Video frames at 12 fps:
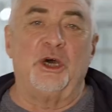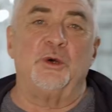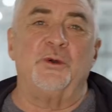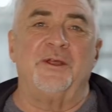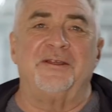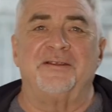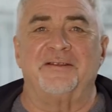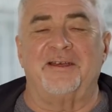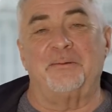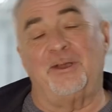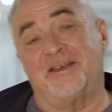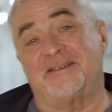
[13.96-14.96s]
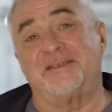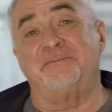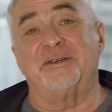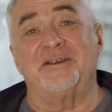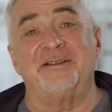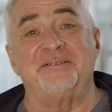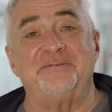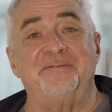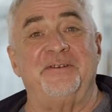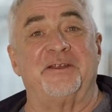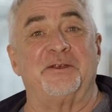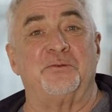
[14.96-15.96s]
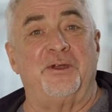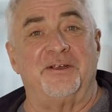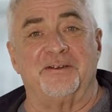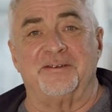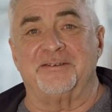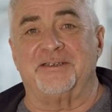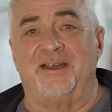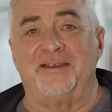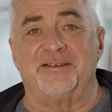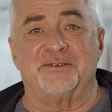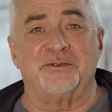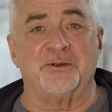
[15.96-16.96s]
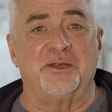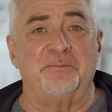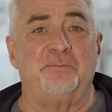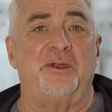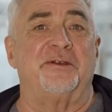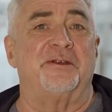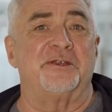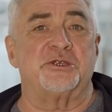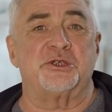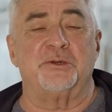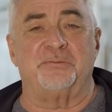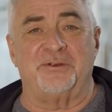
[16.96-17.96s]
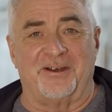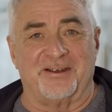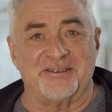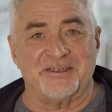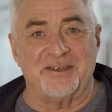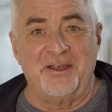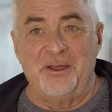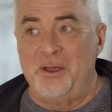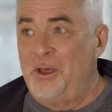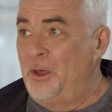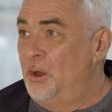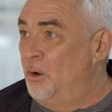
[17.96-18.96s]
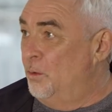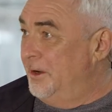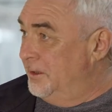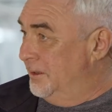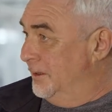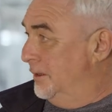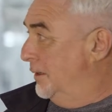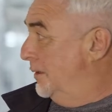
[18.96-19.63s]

Hello, I'm Alexei Mikhailov and we are in Talia Turkey, Bering Shipyard. We're in